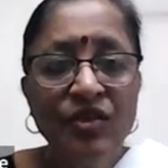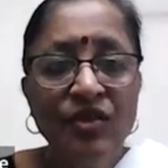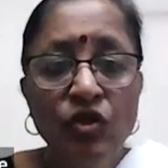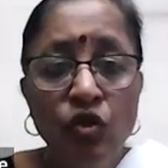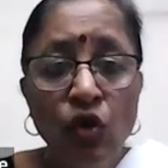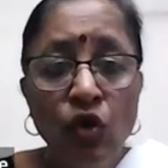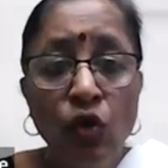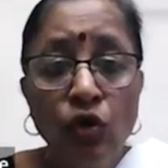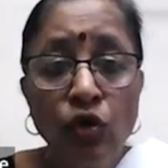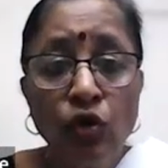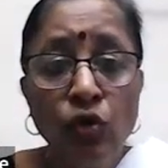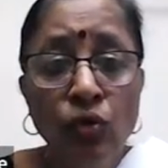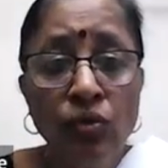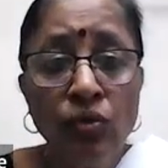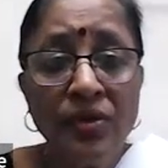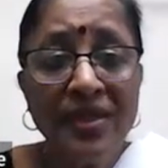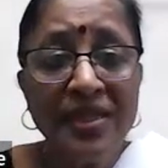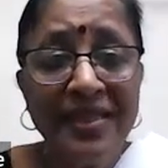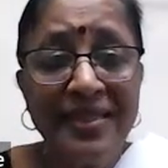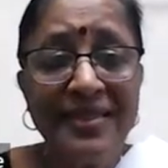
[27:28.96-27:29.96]
so
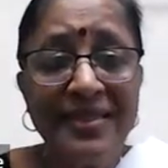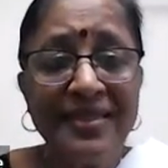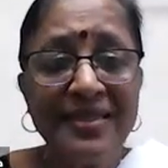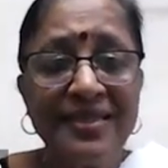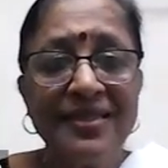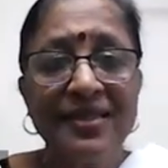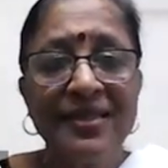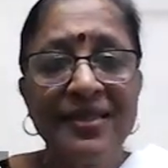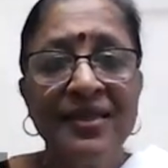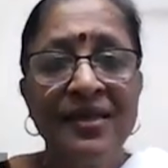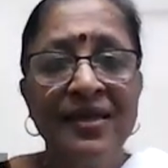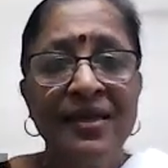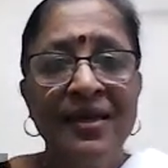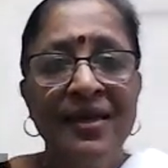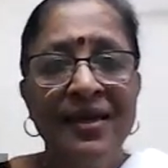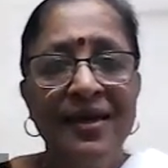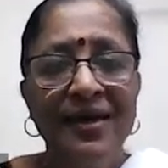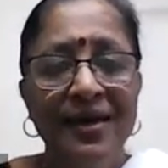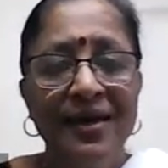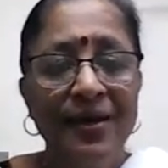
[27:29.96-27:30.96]
too this
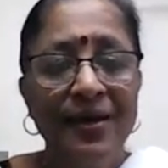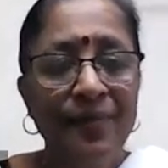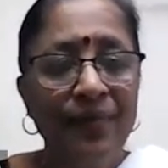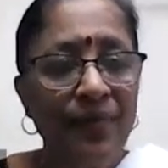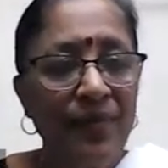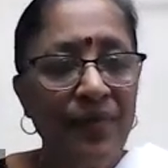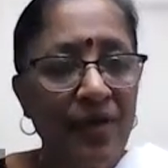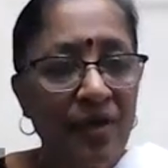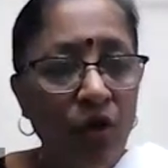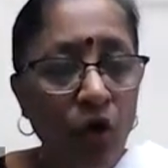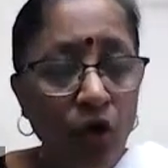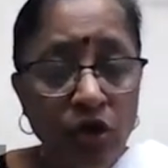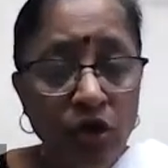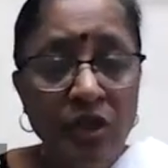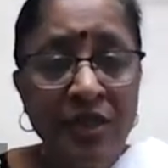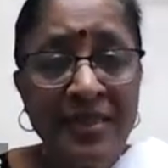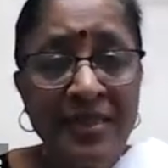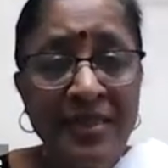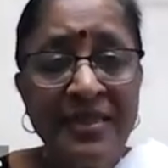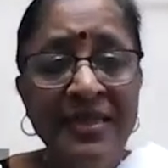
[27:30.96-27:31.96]

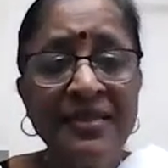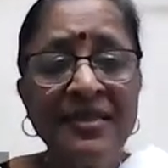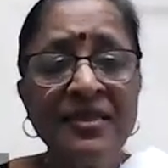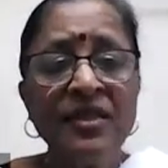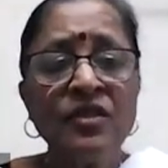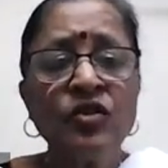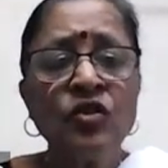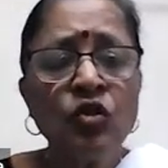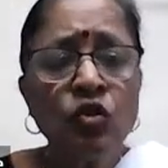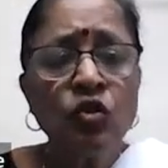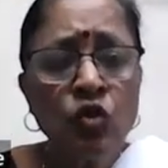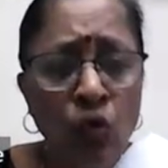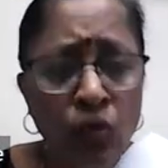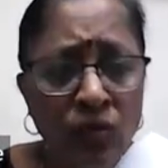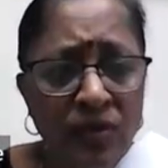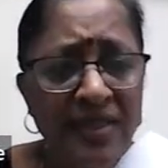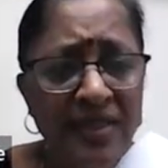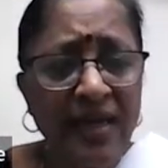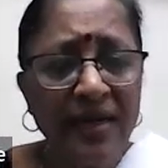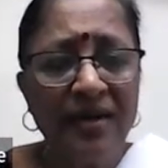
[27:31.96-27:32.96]
consciousness is
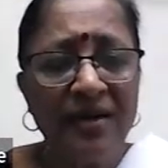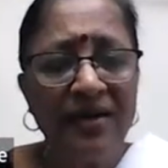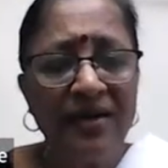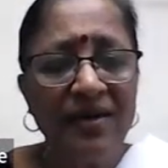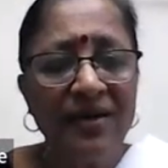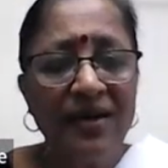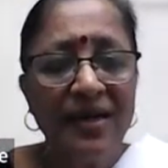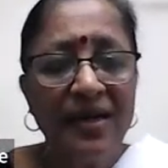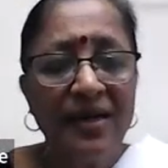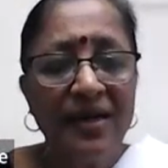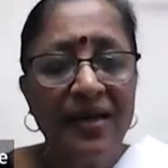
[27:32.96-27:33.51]
so subtle.